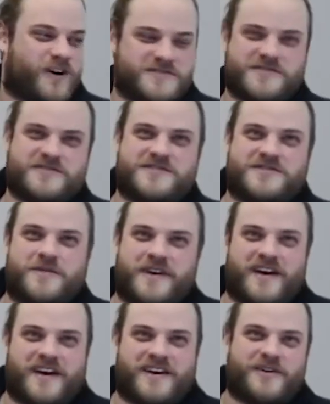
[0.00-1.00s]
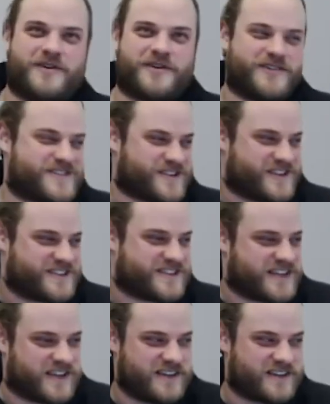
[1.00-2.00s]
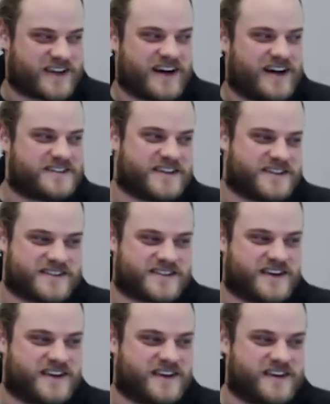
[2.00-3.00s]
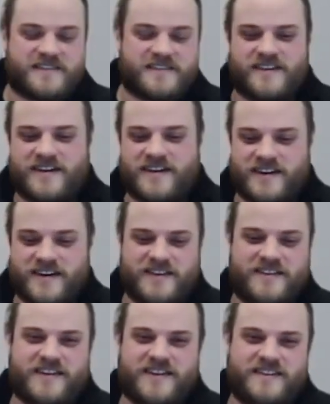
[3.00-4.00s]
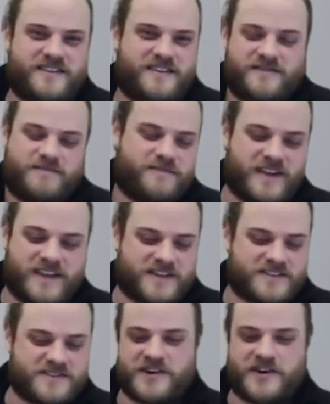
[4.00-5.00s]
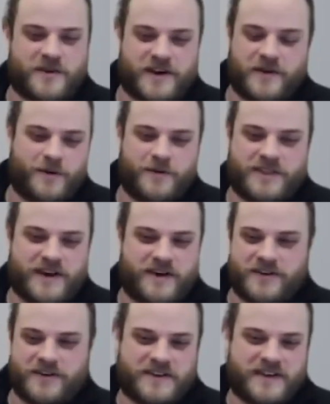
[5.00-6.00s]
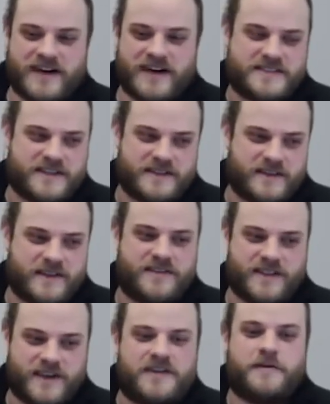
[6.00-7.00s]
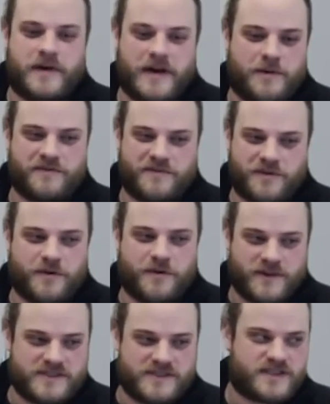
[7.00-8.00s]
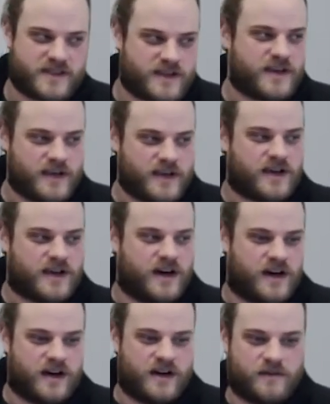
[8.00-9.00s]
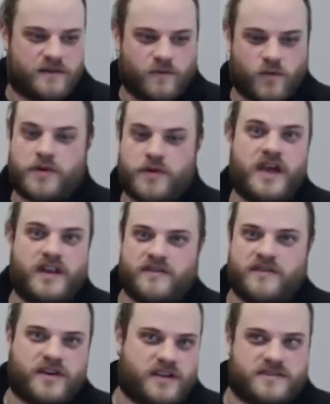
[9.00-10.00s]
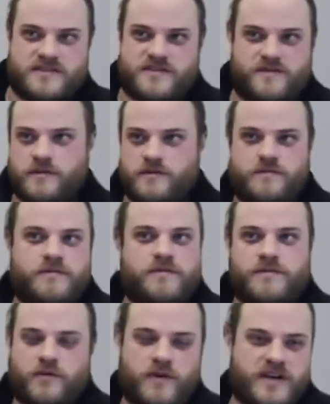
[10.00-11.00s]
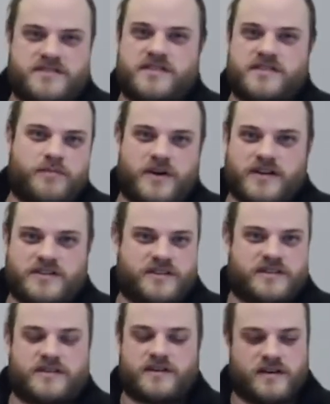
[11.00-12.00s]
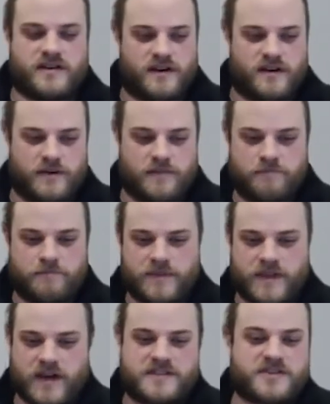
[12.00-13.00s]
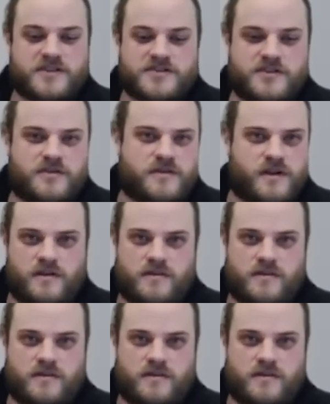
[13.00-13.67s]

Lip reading: also just want to echo what Christian said. Content is king. It doesn't go anywhere without good content, and thinking about it before will pay dividends for the rest of the project. And it's also,